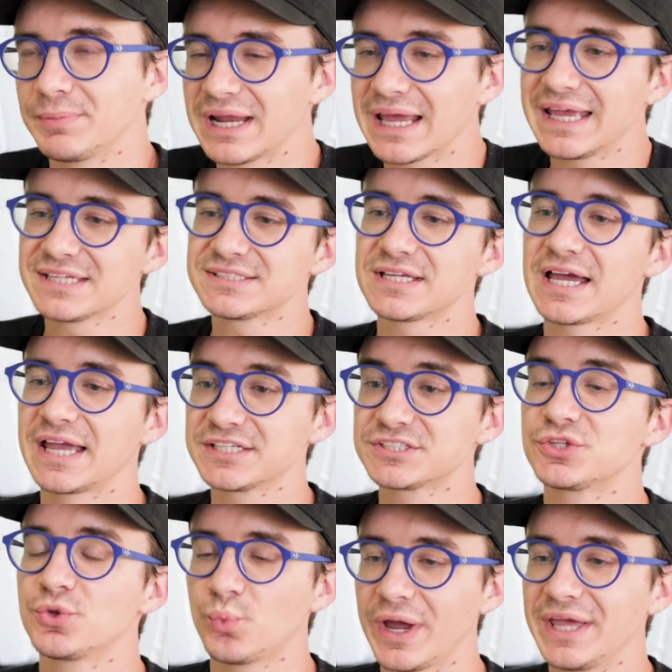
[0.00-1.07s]
I guess
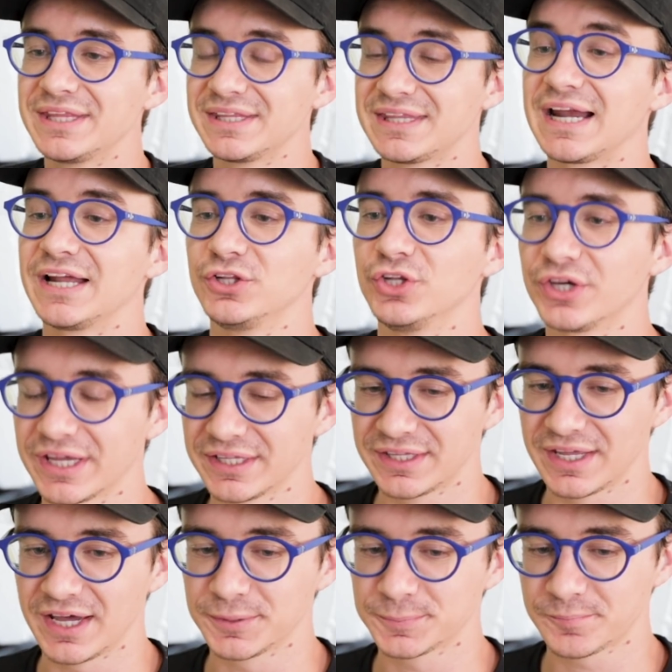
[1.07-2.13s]
the way that I look at
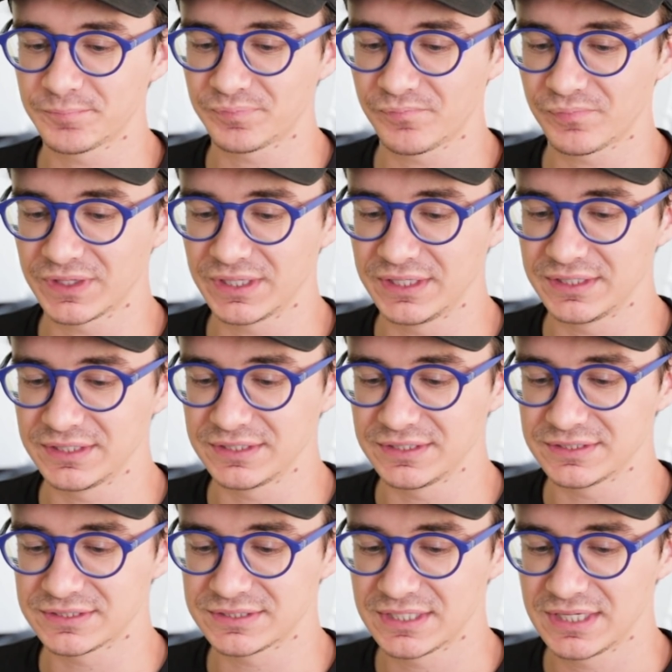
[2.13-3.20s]
that
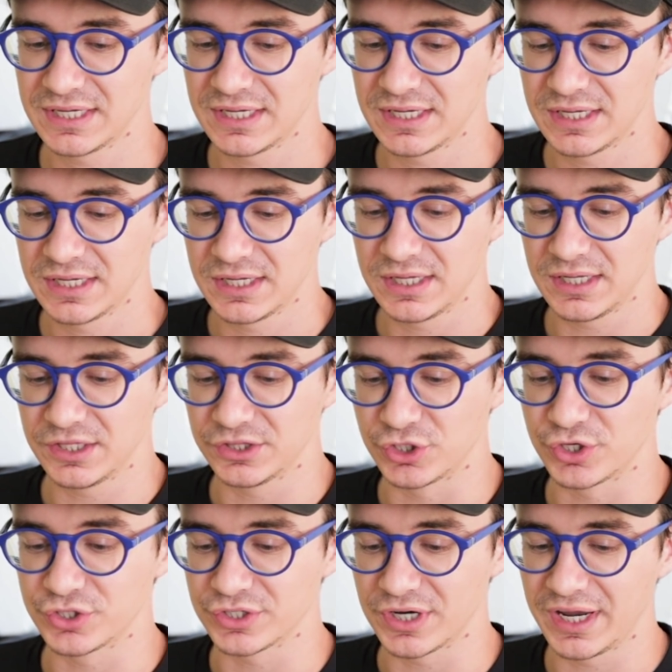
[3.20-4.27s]
is,
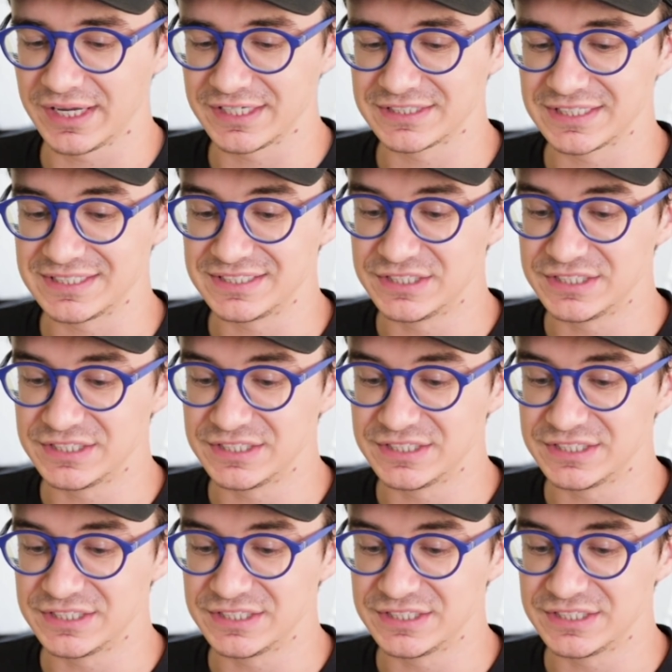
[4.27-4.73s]
there is a